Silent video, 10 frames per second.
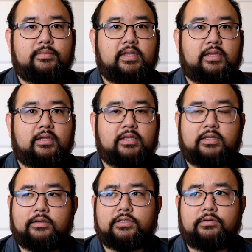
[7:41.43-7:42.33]

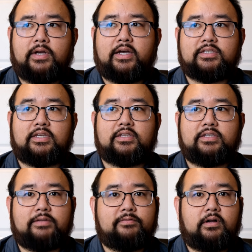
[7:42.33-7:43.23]
there's no huskiness
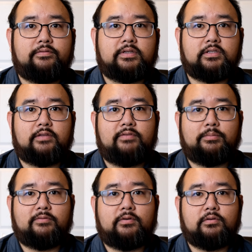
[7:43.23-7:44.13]
involved into the
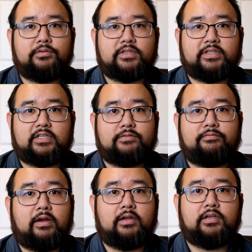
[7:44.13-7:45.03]
female vocals. It sounds
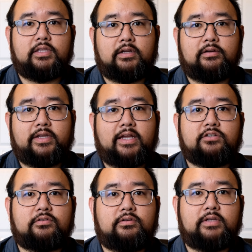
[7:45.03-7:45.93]
very clear and
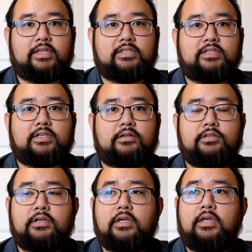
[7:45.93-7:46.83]
natural and detailed,
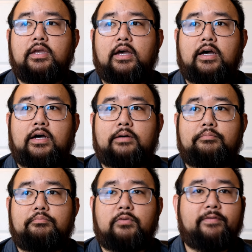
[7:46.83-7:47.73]

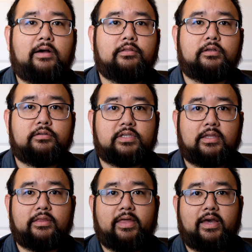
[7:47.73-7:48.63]
without
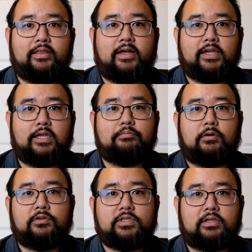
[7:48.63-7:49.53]
losing that like
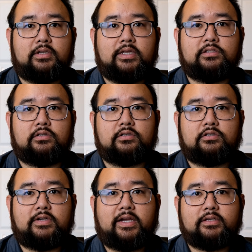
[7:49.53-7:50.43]
emotion in certain
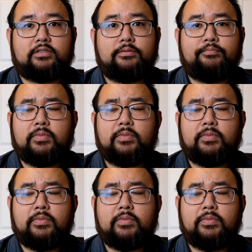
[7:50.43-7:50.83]
tracks.